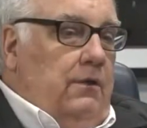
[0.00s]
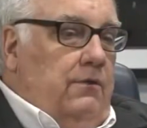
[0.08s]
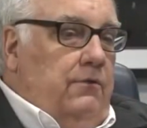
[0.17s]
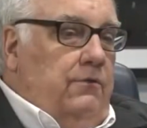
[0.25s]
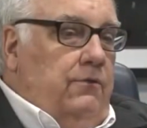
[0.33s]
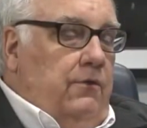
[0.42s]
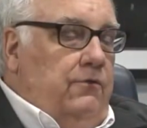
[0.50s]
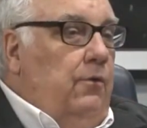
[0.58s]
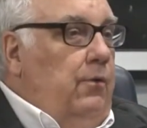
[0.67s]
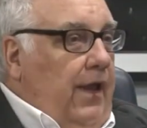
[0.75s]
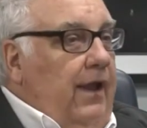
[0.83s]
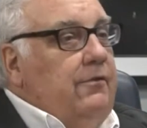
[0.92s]

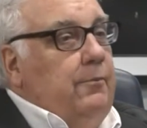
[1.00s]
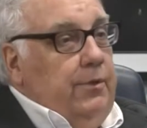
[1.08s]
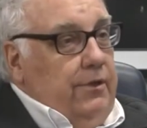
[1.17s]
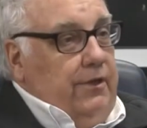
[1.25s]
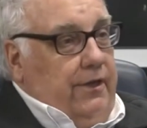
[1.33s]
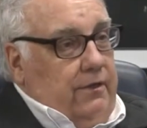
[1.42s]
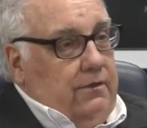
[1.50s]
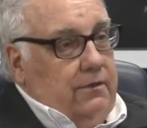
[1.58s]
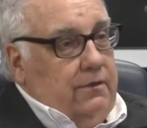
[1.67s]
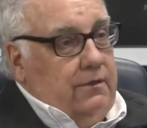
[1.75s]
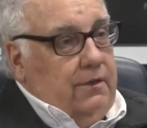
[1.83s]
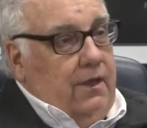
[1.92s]
So we'll have the building,
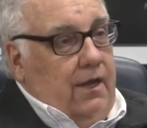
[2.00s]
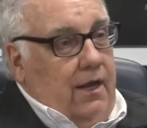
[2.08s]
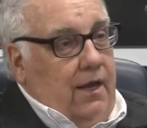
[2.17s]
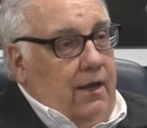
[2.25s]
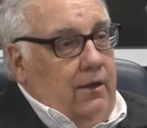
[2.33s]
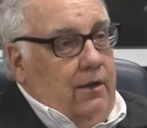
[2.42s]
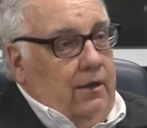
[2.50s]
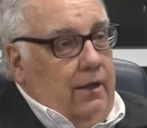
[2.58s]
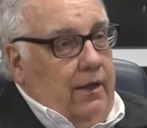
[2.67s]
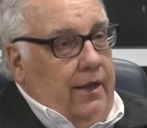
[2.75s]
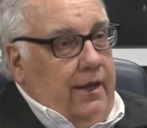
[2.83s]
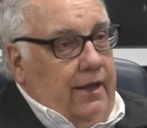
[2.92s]

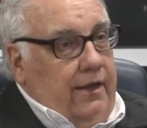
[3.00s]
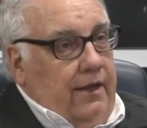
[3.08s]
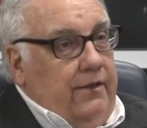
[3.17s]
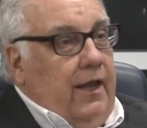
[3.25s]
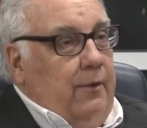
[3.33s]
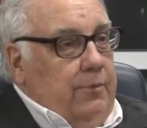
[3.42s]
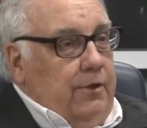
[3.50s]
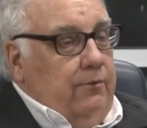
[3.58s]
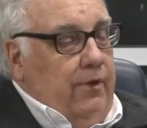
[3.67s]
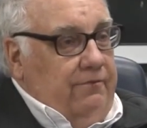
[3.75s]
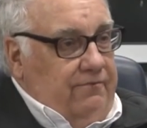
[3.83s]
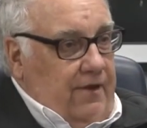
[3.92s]
and in that
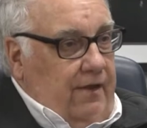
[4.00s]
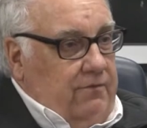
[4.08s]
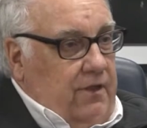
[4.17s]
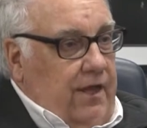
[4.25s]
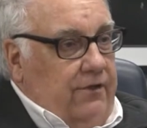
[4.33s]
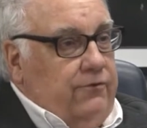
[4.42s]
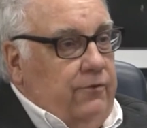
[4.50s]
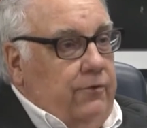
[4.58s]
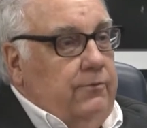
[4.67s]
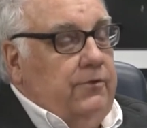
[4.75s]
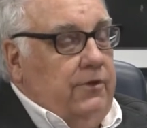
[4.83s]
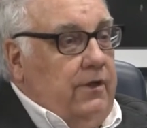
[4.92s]
building we have five
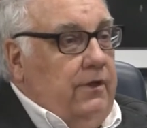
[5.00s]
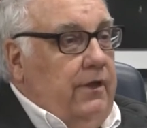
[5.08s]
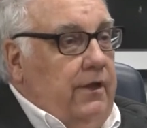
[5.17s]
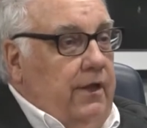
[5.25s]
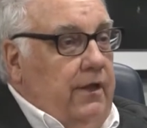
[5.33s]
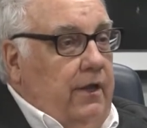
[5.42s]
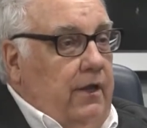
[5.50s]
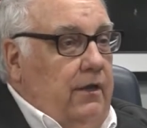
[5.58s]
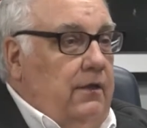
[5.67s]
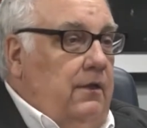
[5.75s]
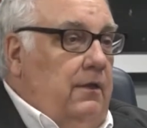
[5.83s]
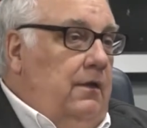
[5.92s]
classrooms and
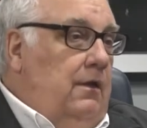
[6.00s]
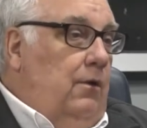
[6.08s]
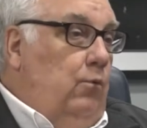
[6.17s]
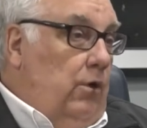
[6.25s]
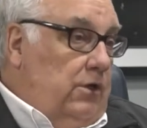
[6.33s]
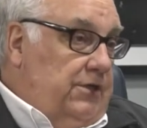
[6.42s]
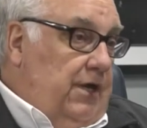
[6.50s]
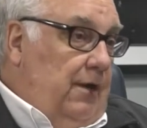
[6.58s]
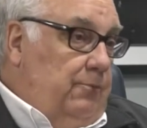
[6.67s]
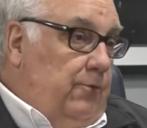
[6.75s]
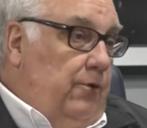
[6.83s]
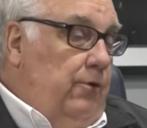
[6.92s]
a
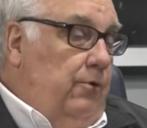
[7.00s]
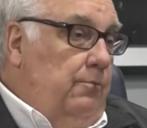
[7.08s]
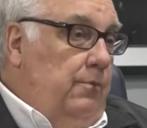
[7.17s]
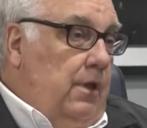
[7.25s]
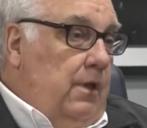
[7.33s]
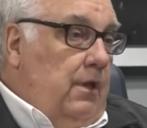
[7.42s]
workshop room